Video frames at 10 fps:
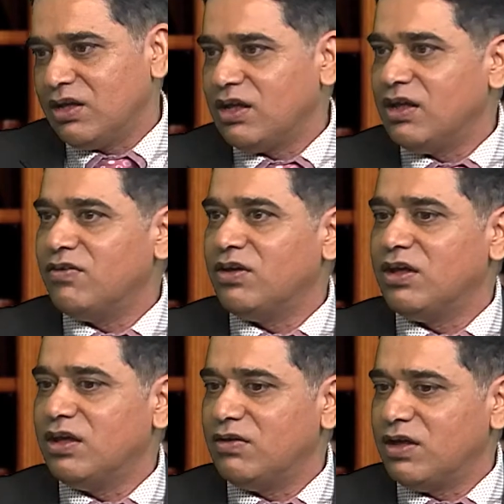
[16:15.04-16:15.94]

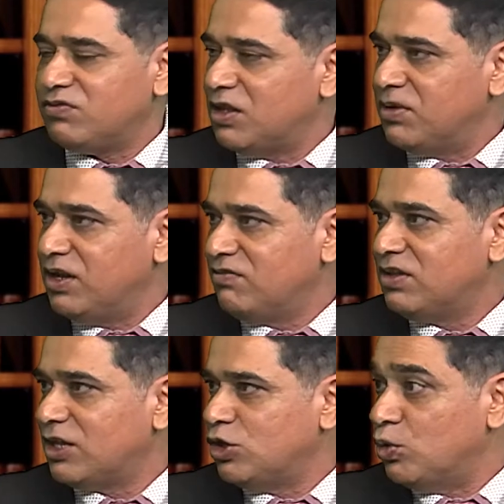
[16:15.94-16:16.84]
if they believe
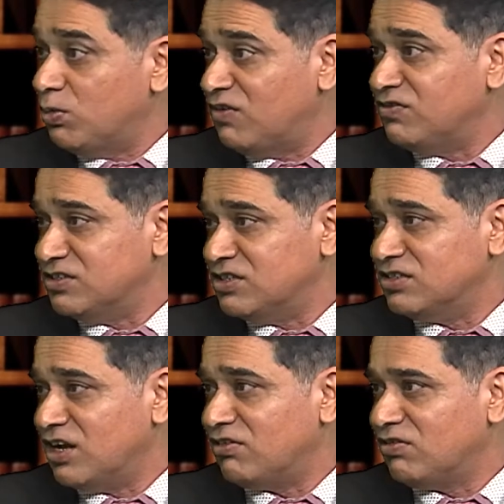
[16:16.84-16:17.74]
that the Home Office is
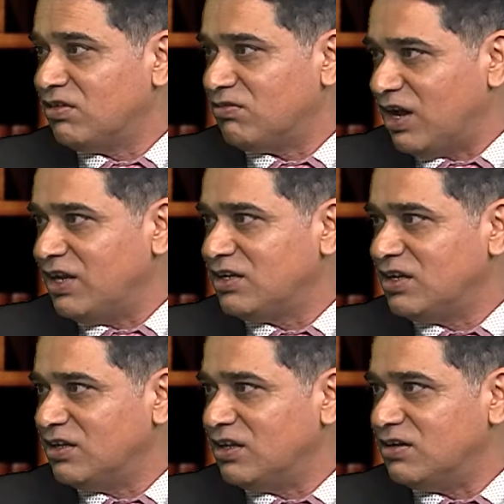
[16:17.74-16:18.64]
not right
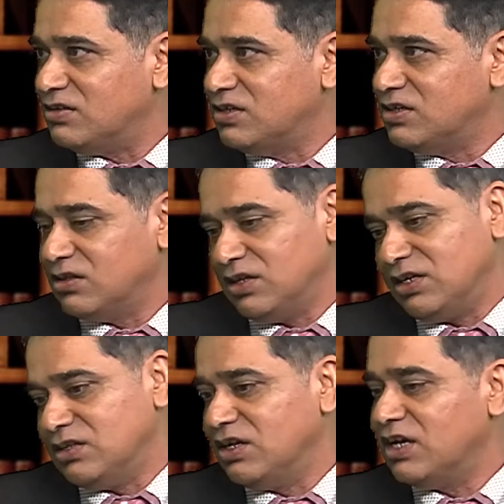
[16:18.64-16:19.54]
in their decision,
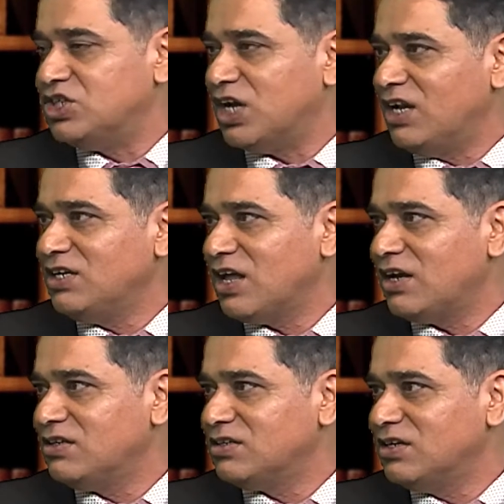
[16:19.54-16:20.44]
they can challenge
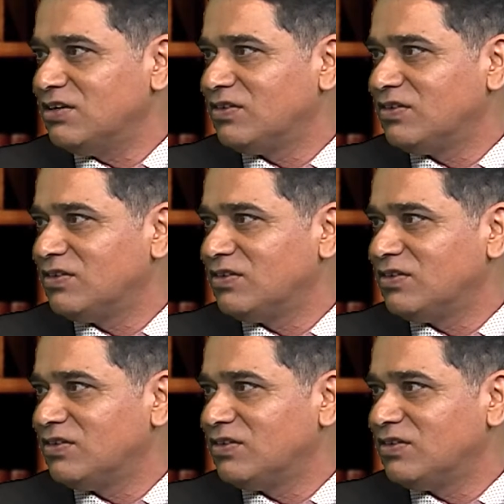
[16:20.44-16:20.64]
that decision.